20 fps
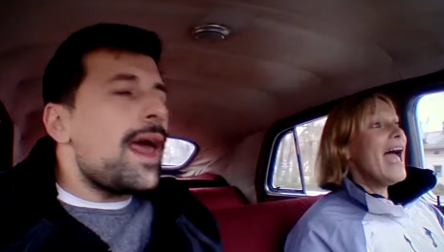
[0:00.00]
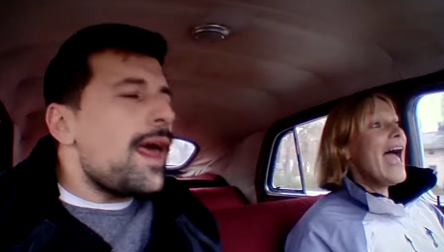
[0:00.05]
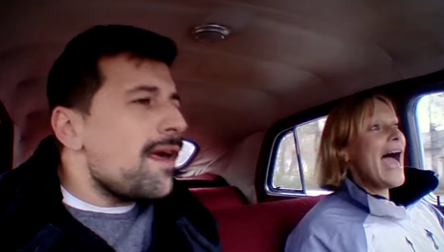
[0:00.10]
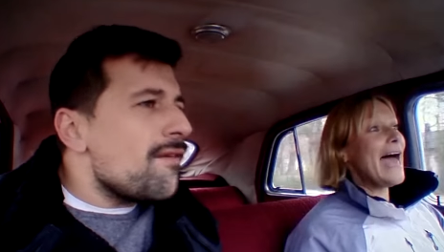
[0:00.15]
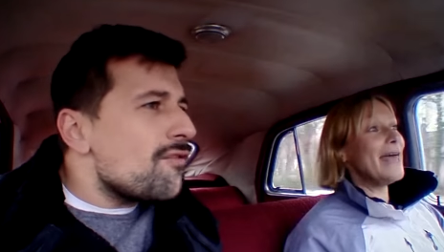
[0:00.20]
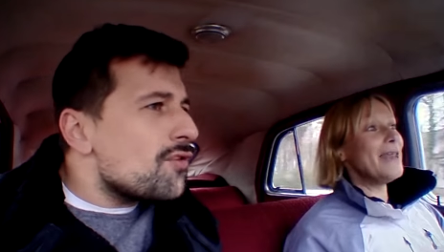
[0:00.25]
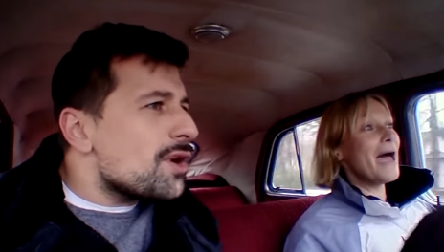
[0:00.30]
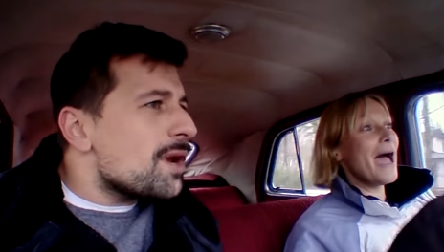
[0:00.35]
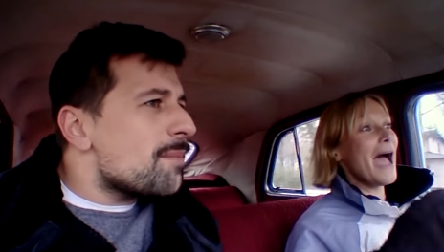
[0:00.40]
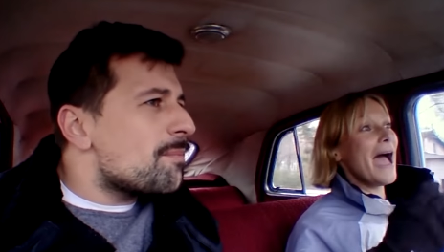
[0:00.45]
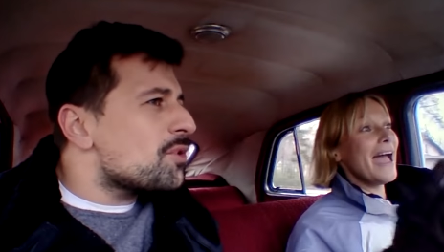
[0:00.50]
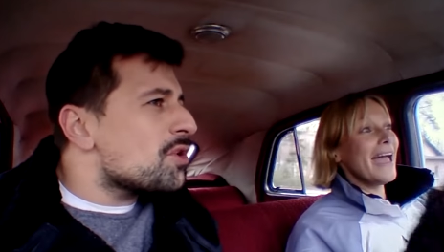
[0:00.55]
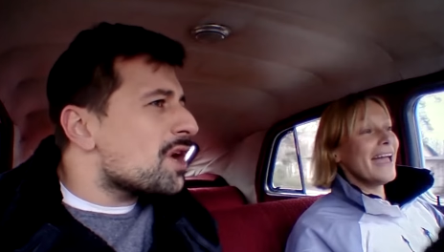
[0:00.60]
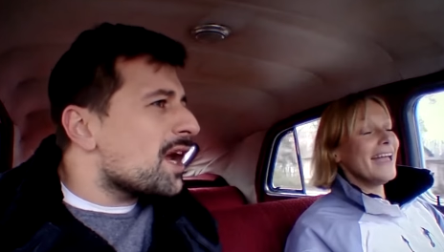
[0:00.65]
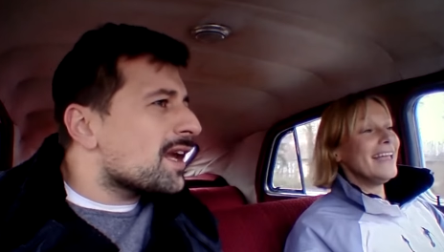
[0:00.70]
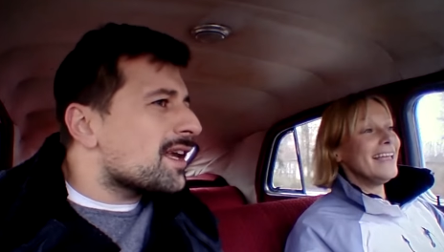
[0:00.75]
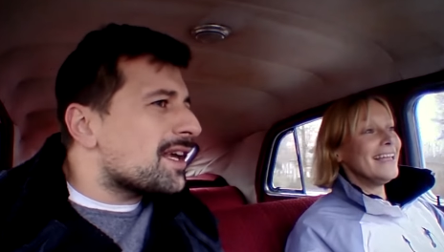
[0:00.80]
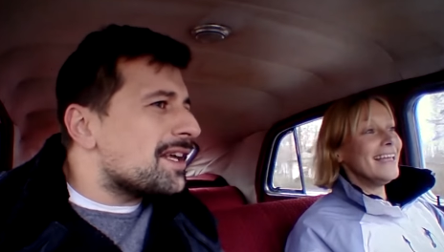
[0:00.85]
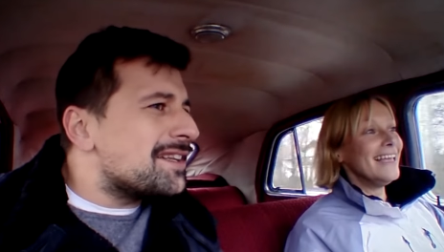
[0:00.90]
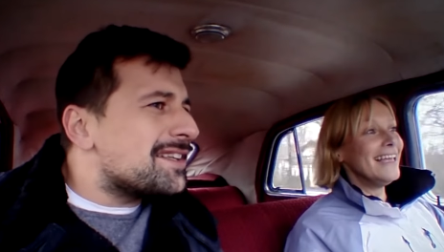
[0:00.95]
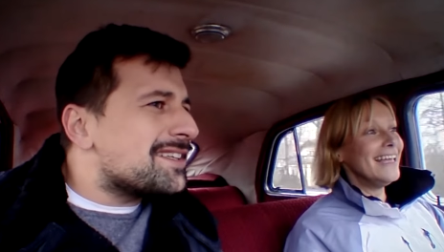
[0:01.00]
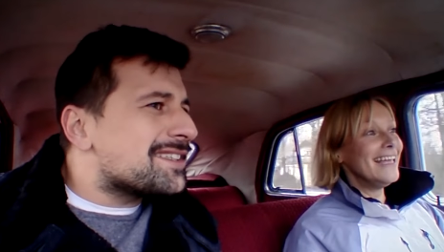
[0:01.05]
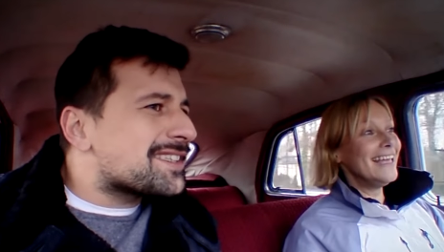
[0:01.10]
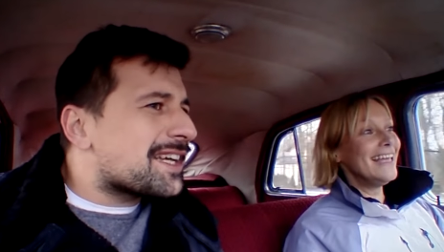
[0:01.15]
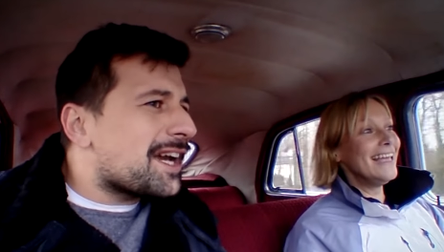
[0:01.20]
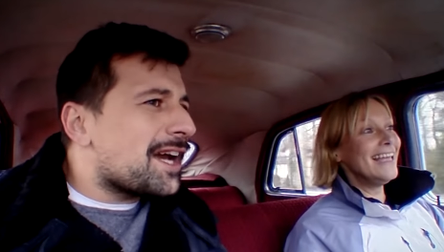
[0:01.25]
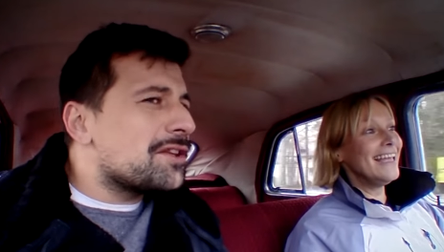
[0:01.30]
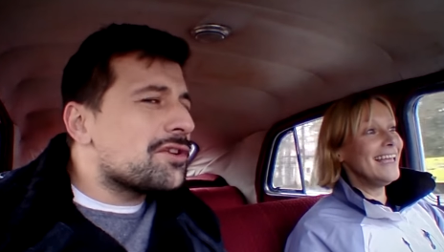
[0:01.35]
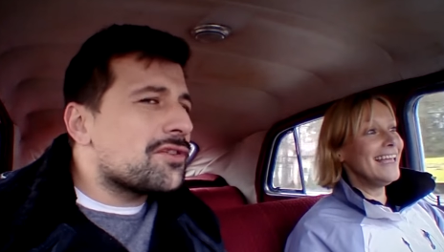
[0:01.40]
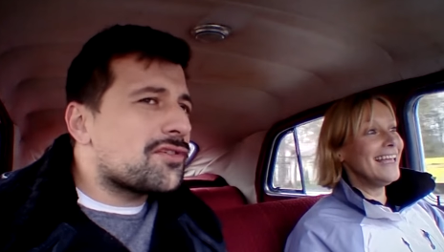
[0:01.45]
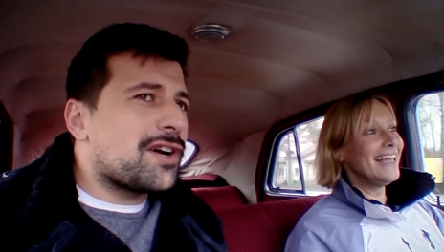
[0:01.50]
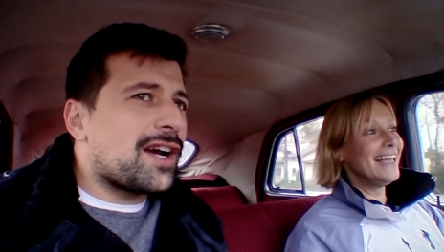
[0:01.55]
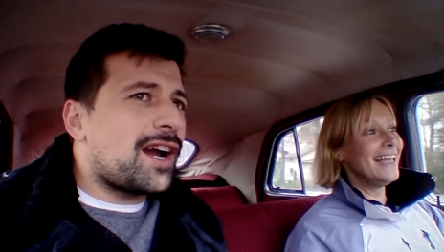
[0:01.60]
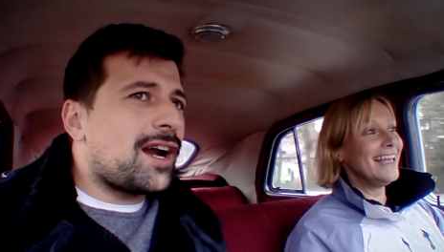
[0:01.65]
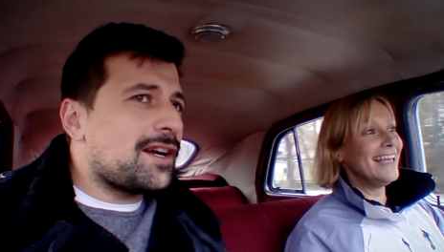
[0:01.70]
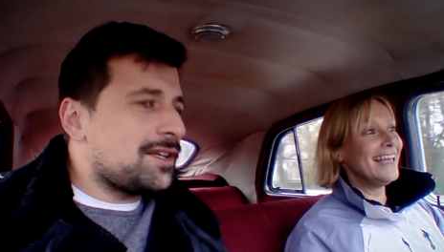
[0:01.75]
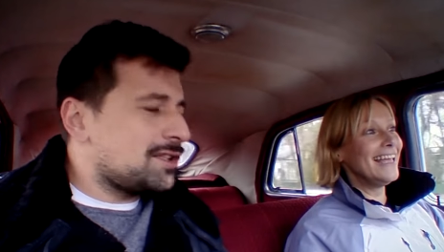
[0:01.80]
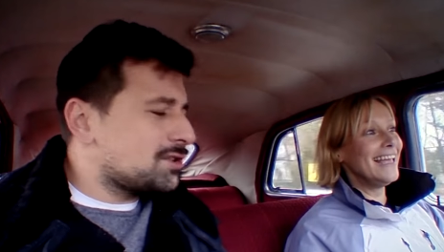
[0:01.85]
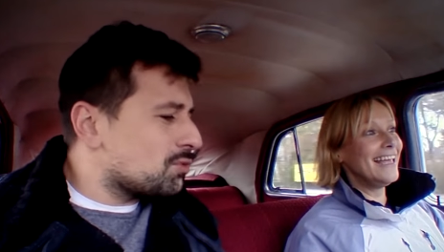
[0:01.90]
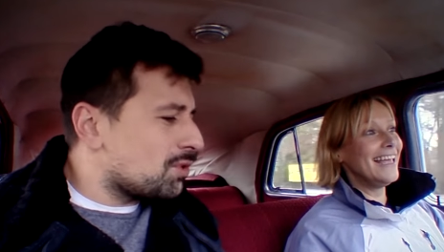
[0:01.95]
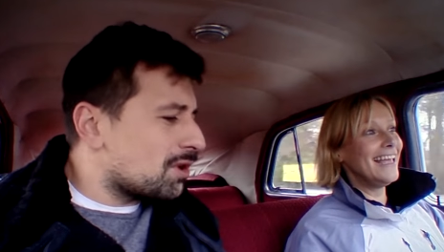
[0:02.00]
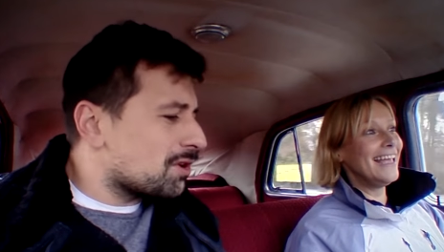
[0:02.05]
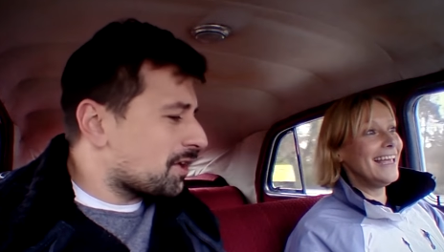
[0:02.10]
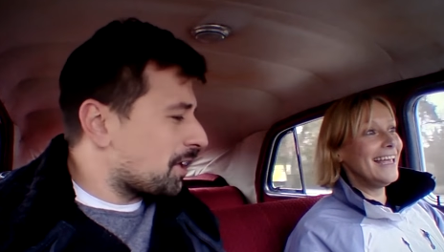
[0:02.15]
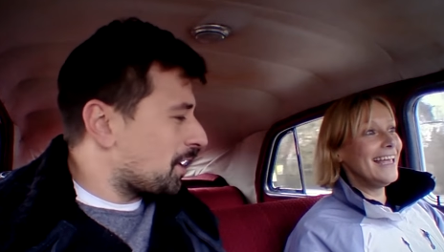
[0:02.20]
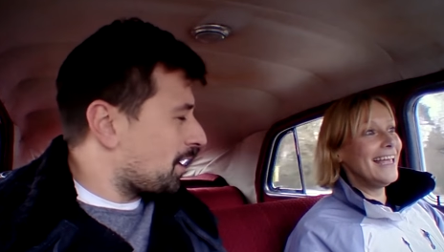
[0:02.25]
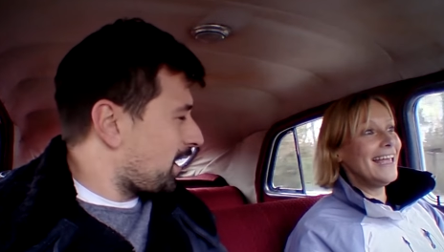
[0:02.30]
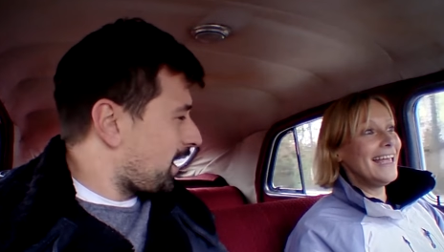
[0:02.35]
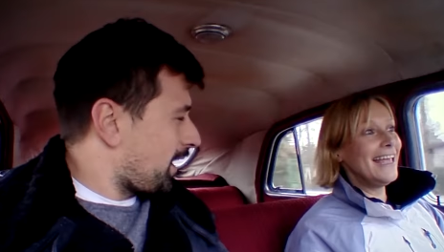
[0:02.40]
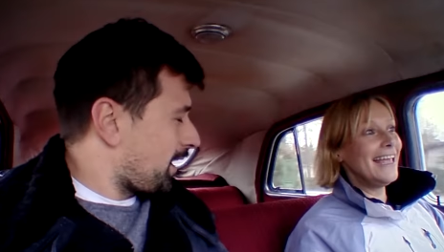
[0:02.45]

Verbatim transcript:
Speaker 1: Every and... brake in this kind of car is working